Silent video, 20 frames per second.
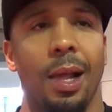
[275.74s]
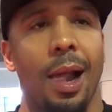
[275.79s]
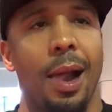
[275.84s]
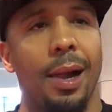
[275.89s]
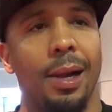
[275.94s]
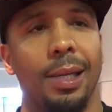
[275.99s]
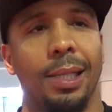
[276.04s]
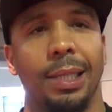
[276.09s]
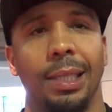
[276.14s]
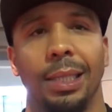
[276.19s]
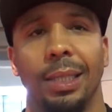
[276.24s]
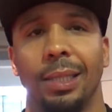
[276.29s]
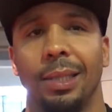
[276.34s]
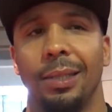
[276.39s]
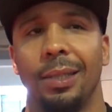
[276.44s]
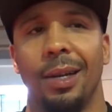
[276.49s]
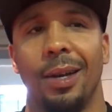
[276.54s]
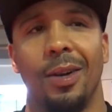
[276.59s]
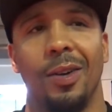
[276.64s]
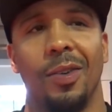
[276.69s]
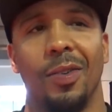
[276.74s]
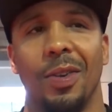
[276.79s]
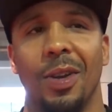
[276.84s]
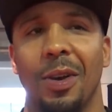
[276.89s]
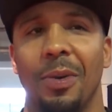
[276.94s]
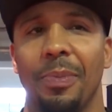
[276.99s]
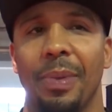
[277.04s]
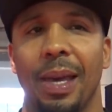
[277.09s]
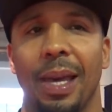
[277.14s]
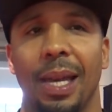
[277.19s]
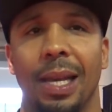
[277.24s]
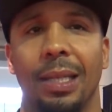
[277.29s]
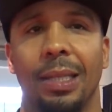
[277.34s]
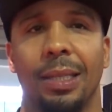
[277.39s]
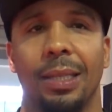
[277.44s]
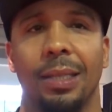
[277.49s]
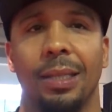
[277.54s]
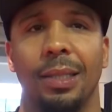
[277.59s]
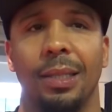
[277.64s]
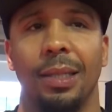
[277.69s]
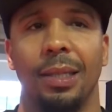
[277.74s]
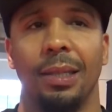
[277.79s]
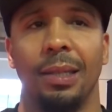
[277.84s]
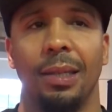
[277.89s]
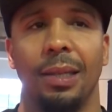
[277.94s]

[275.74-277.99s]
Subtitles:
I don't know, man. It's